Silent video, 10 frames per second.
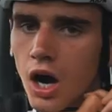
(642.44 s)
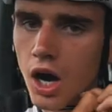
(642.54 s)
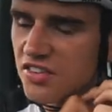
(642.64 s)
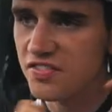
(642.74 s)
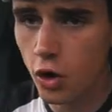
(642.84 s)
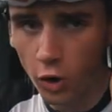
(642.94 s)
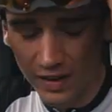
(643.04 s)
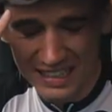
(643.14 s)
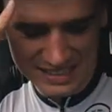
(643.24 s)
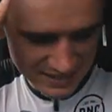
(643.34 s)
Hard fought
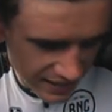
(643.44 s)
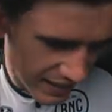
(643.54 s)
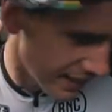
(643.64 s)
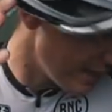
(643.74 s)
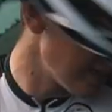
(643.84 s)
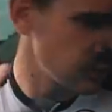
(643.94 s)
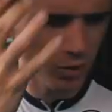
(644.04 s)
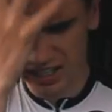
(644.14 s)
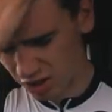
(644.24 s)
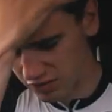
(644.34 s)
race tonight. That's
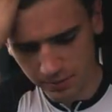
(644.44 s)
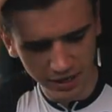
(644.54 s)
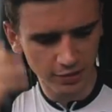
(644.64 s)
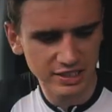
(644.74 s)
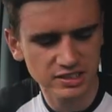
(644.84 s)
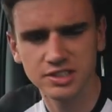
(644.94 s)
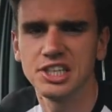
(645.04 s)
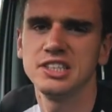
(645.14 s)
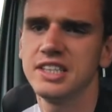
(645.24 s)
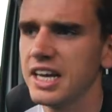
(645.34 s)
what I love about these
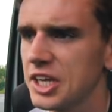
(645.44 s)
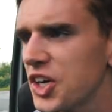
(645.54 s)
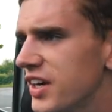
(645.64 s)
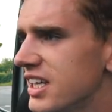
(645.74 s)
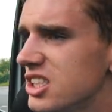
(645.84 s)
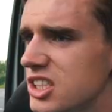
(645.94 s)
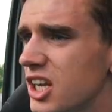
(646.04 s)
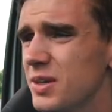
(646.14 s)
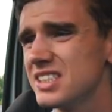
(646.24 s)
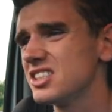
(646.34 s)
Thursday night crits. You
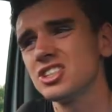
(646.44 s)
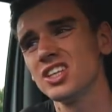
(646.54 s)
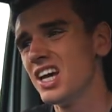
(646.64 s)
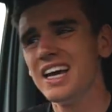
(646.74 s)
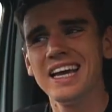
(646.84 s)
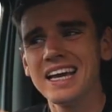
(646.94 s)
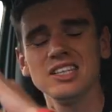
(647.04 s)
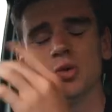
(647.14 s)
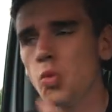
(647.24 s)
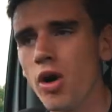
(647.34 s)
know, it's just,
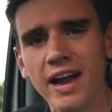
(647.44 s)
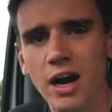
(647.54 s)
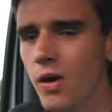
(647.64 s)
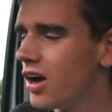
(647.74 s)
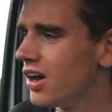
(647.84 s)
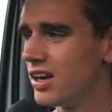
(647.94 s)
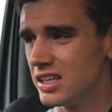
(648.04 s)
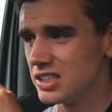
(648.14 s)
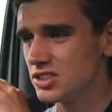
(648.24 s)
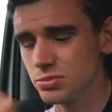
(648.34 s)
it's a 1 hour
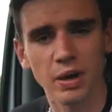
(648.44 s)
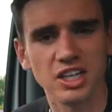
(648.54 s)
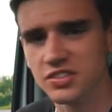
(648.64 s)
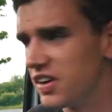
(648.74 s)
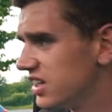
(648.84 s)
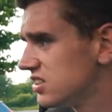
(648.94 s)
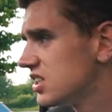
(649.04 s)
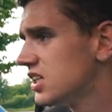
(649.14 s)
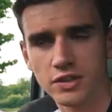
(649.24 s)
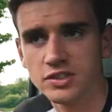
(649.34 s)
smash
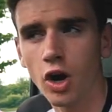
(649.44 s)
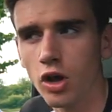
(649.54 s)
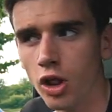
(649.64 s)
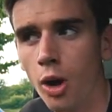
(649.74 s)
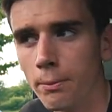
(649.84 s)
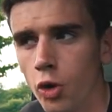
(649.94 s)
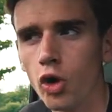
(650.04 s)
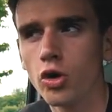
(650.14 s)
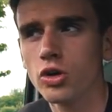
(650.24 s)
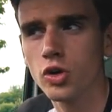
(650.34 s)
fest. There is not a lot
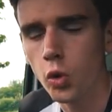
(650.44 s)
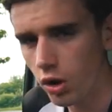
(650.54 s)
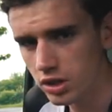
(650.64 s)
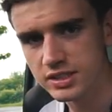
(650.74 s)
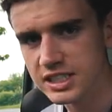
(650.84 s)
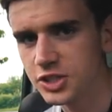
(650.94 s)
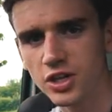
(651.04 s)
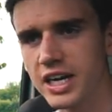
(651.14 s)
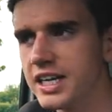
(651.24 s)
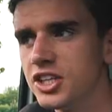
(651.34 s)
more quality
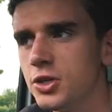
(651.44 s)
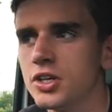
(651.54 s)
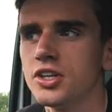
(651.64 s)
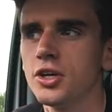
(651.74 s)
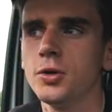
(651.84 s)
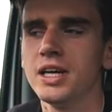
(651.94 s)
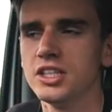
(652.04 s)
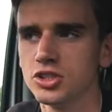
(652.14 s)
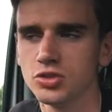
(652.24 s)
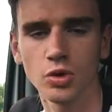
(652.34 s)
training you can do
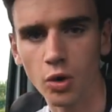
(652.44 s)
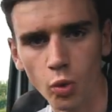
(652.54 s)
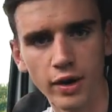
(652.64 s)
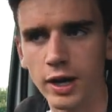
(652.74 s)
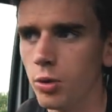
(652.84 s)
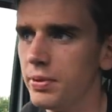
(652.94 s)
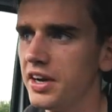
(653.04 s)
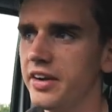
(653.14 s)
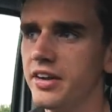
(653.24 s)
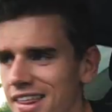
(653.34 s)
in just a 1 hour
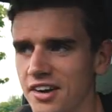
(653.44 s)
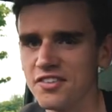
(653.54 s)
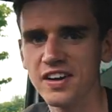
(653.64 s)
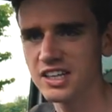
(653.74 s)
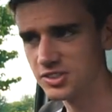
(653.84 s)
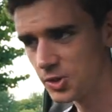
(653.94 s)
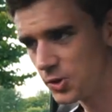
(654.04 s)
period than a fast